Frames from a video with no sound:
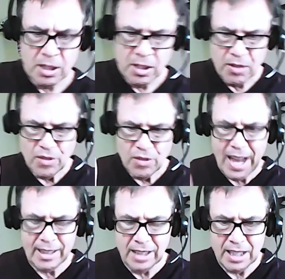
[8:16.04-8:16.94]
that
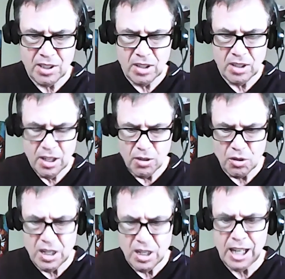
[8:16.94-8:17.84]
list, those
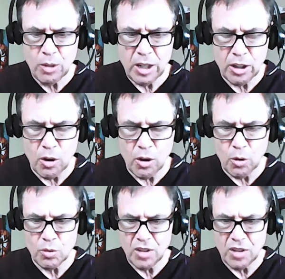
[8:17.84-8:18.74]
nitty gritty goals,
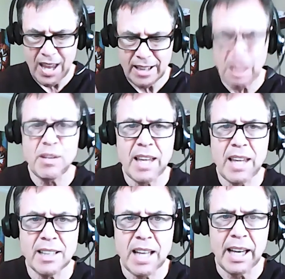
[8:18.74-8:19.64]
the activity that
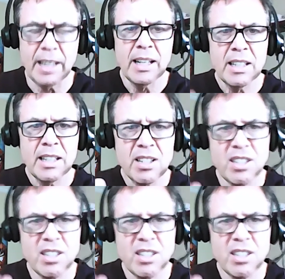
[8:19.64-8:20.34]
day, stay